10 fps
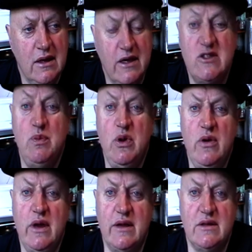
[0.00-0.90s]

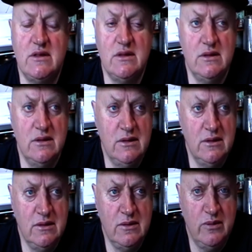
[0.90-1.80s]
experience
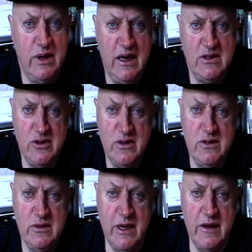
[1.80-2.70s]
passed on
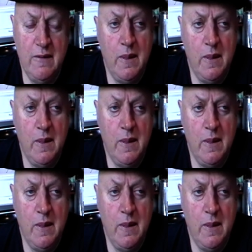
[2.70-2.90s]
to me.